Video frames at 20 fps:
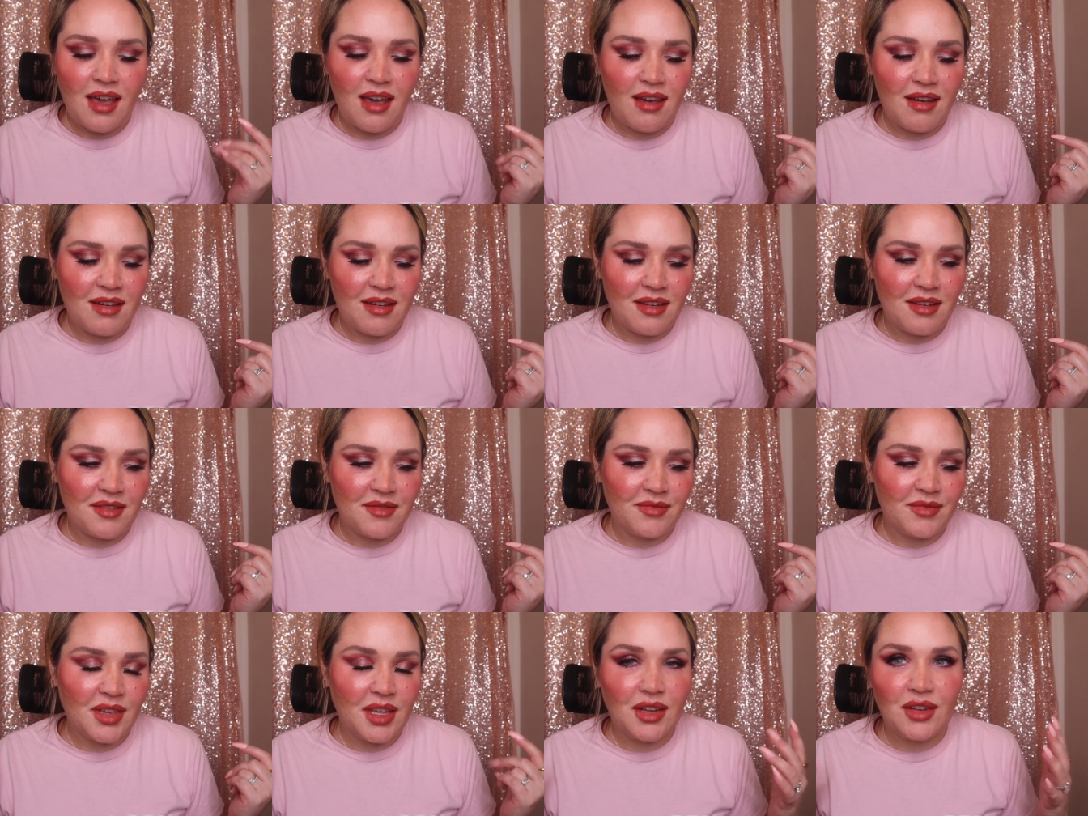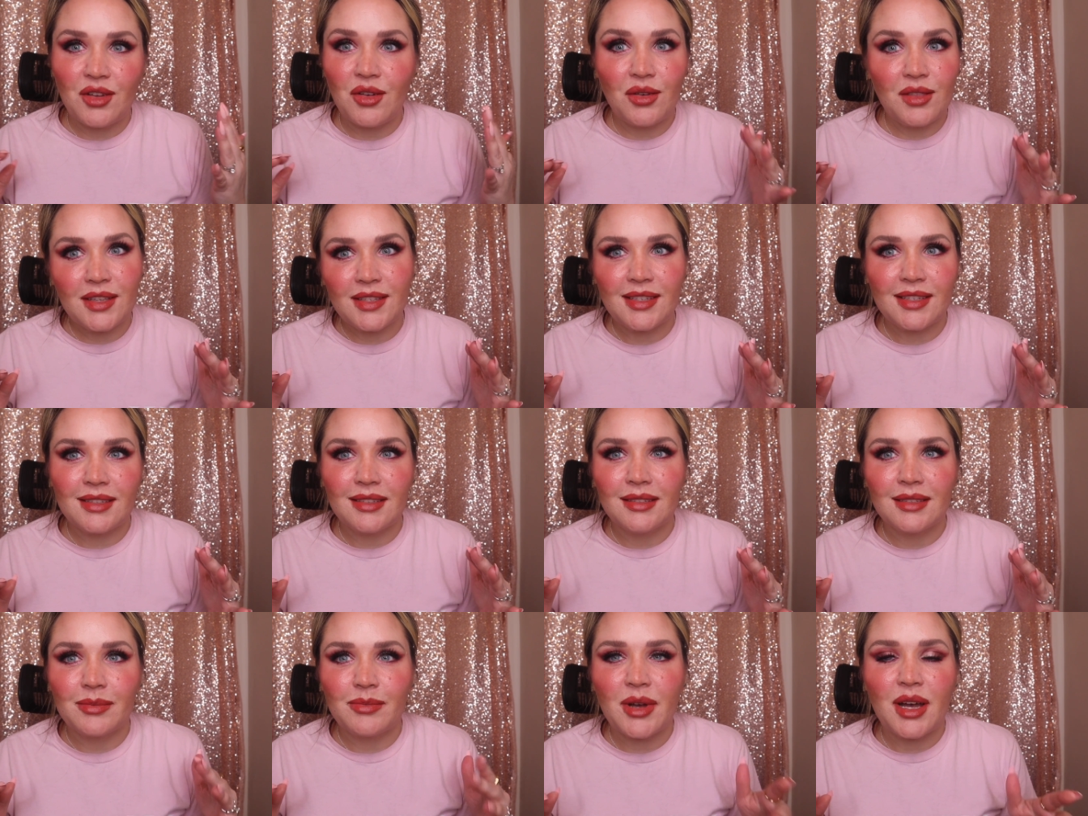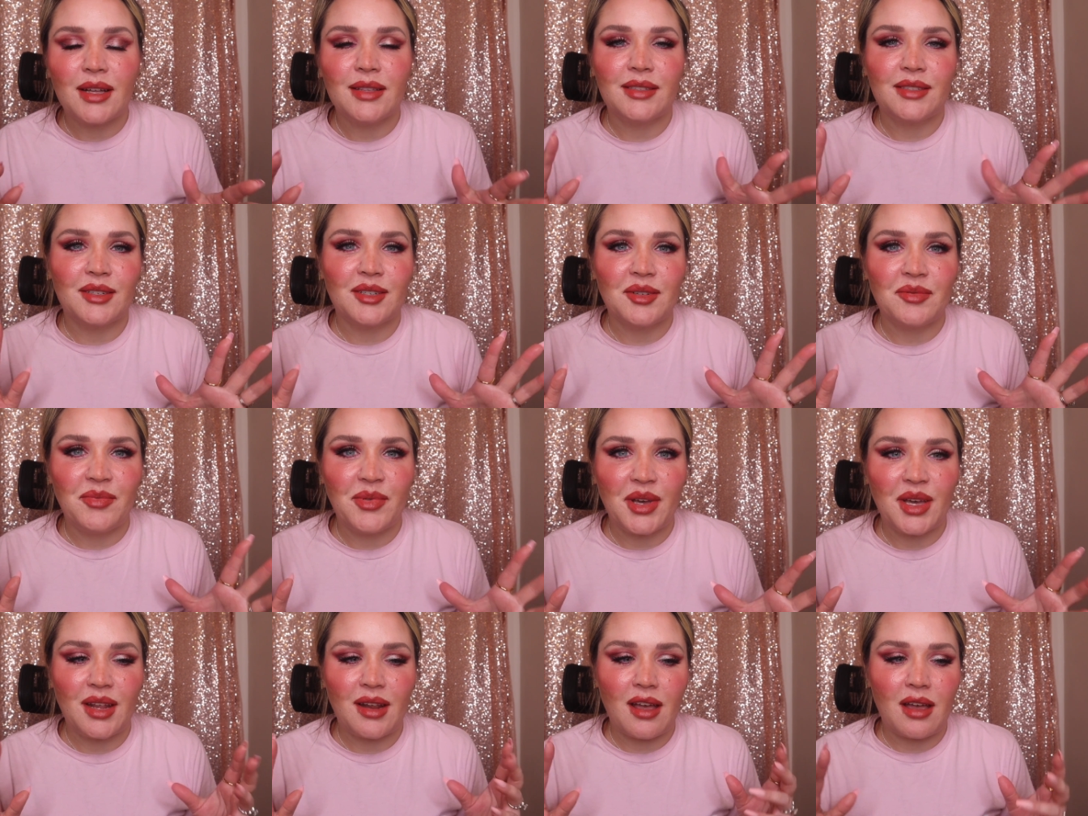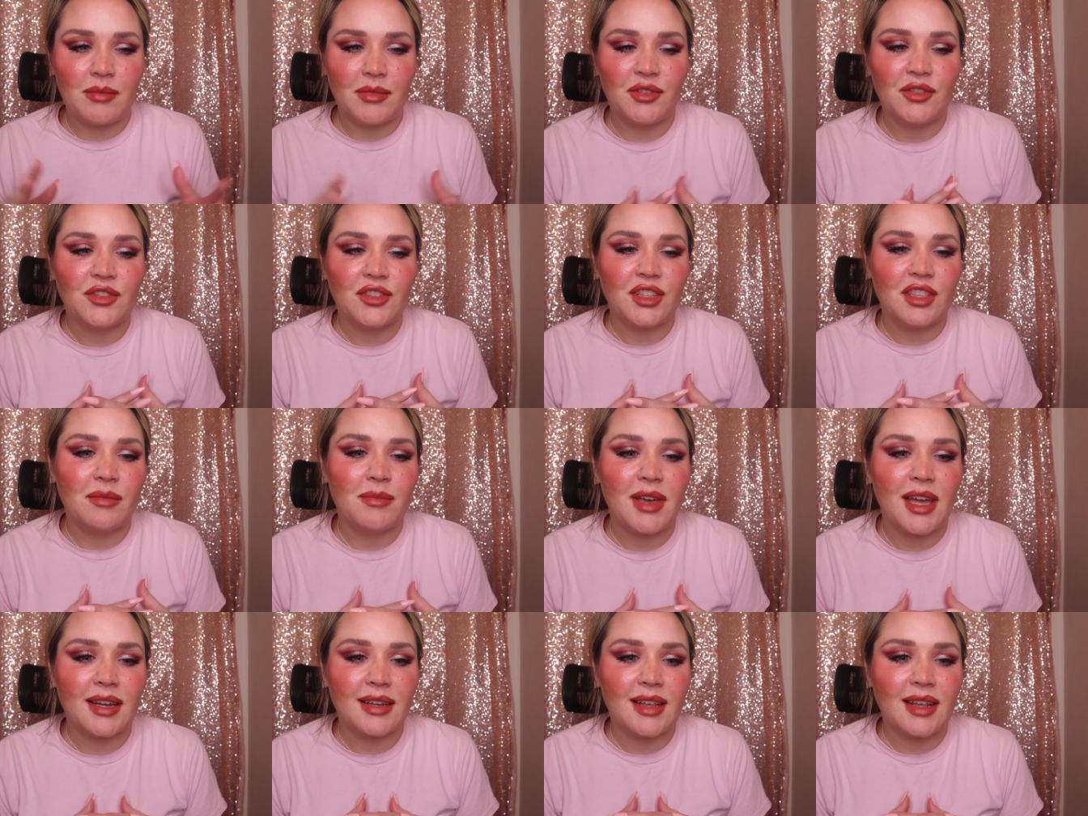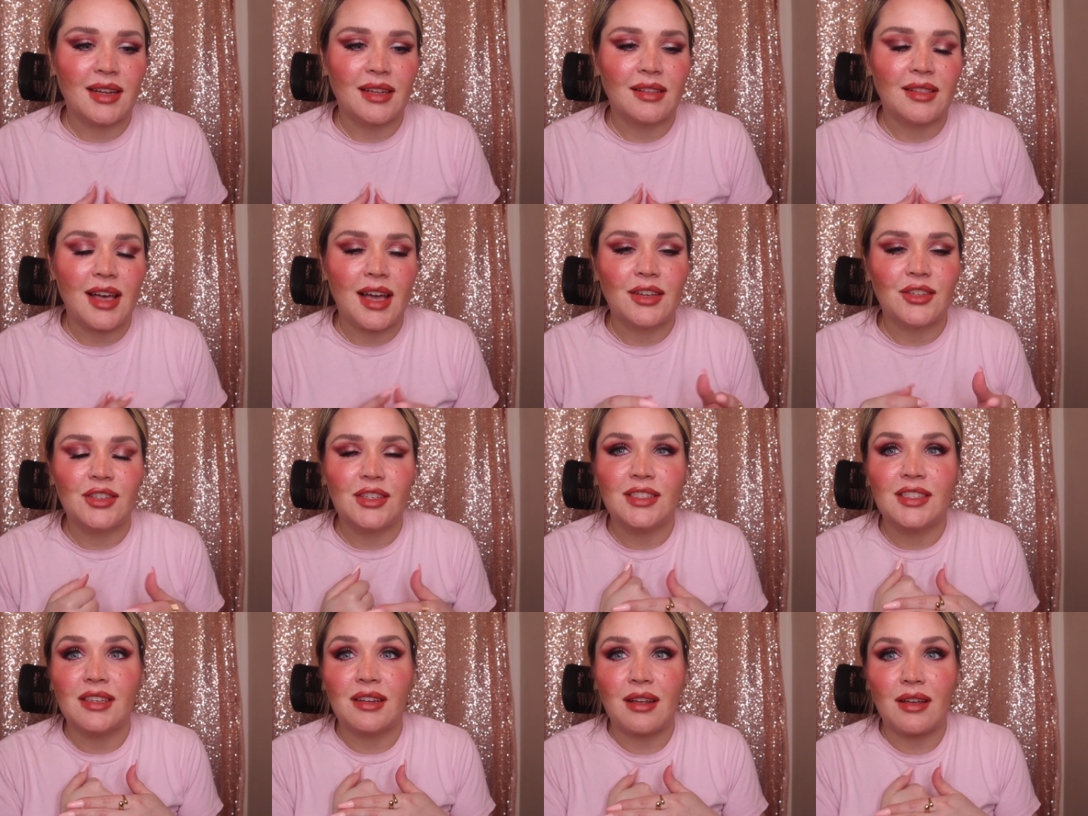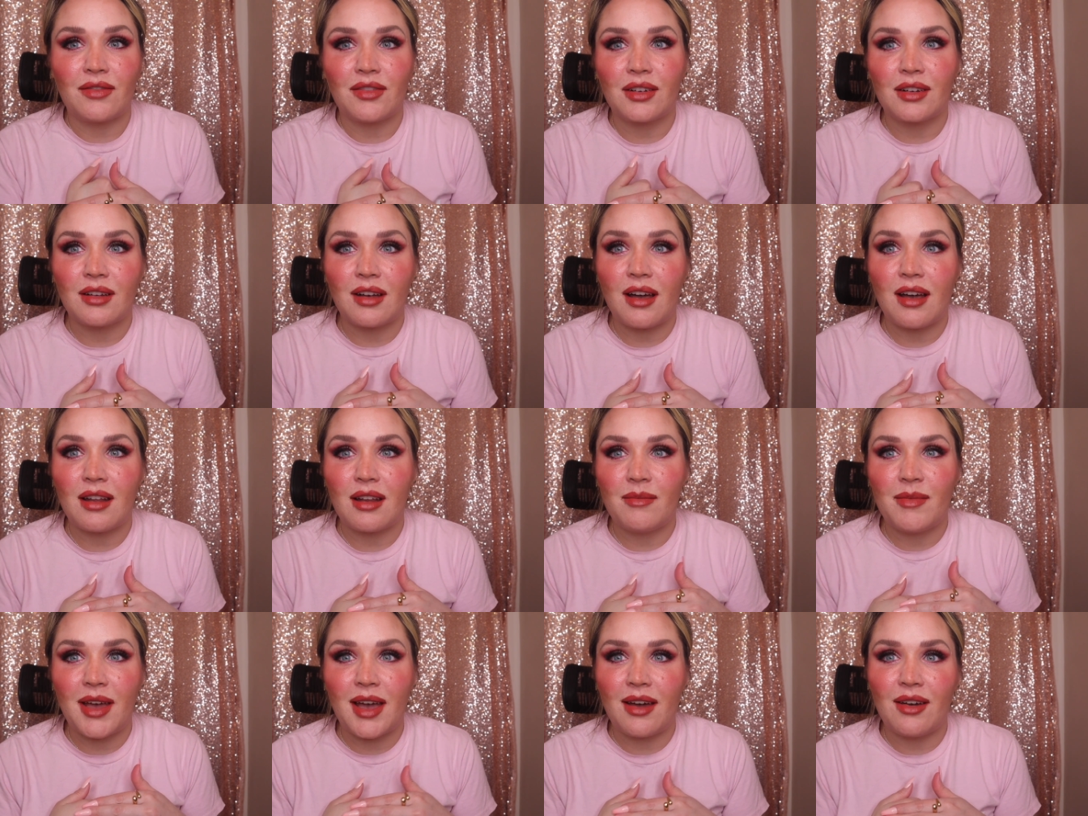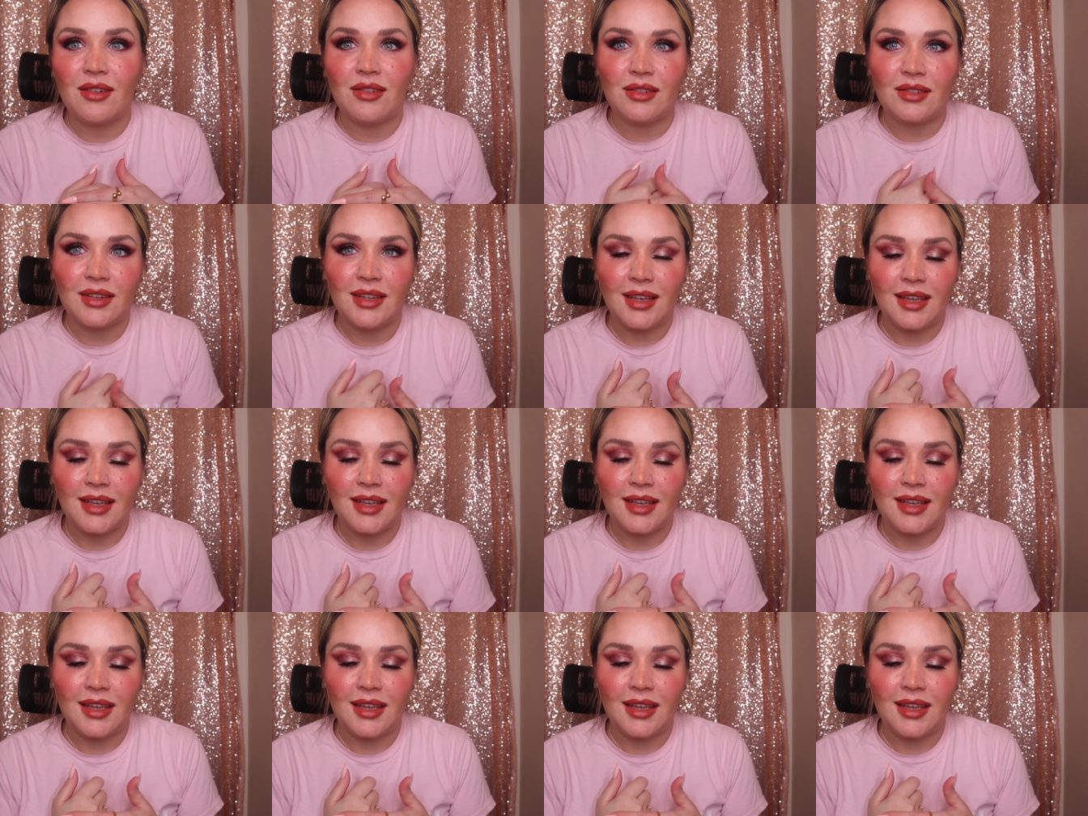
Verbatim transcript: Um, and no, this isn't sponsored, but I'm used to the magnetic lashes and I forgot about